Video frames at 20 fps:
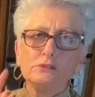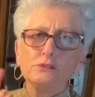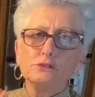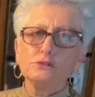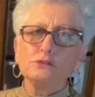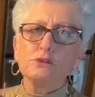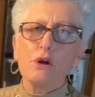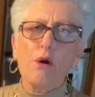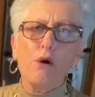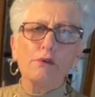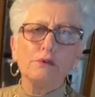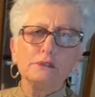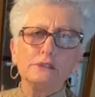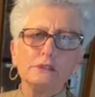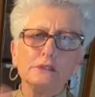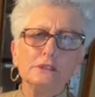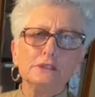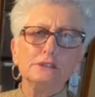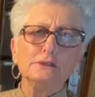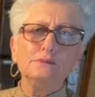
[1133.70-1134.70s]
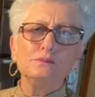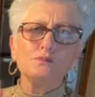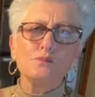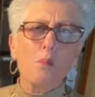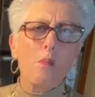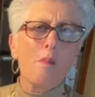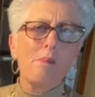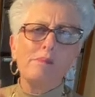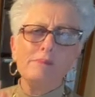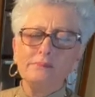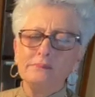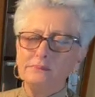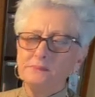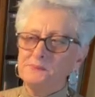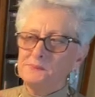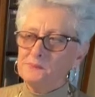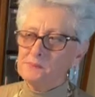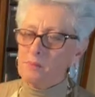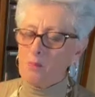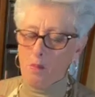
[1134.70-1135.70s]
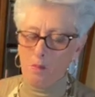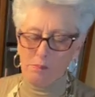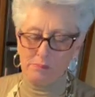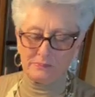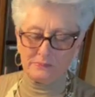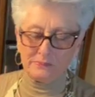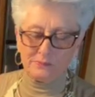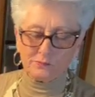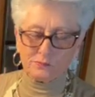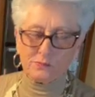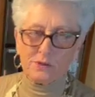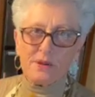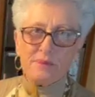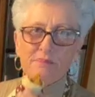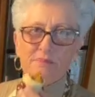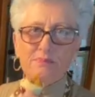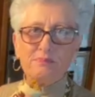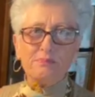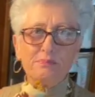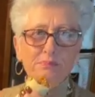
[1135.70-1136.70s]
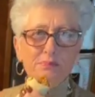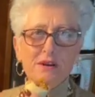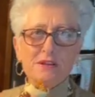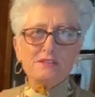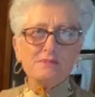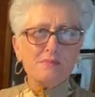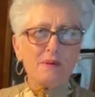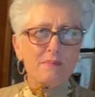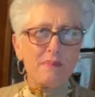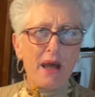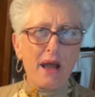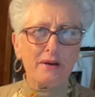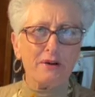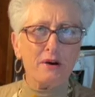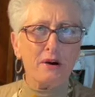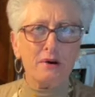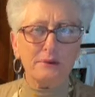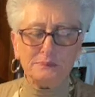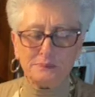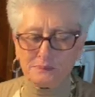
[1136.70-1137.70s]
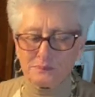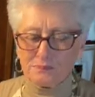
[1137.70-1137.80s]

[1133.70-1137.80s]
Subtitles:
So good. It brings me back home.